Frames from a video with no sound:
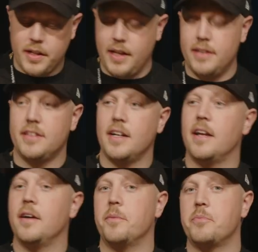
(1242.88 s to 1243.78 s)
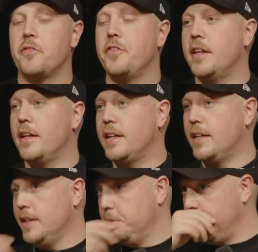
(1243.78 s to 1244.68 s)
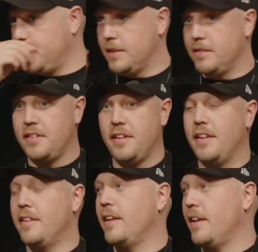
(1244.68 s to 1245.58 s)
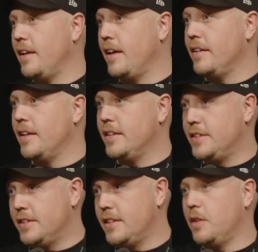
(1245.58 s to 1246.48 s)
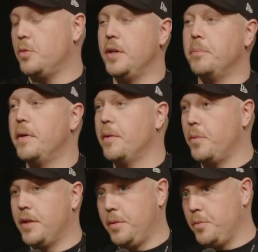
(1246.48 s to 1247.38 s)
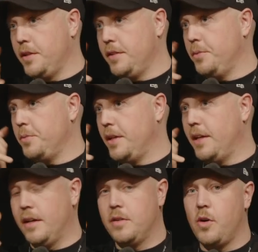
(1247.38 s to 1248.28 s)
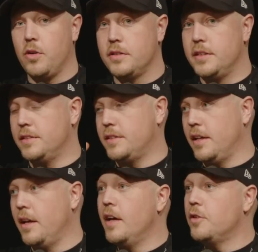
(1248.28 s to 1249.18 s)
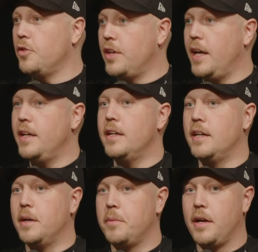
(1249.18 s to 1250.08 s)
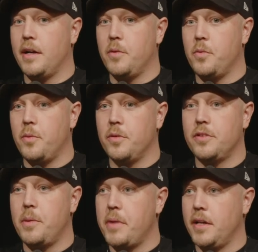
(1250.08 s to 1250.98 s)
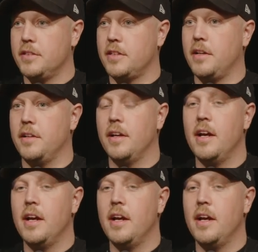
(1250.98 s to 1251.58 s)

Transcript: day she got a prophetic message, that, and she said to him, when he called, he said, today somebody's going to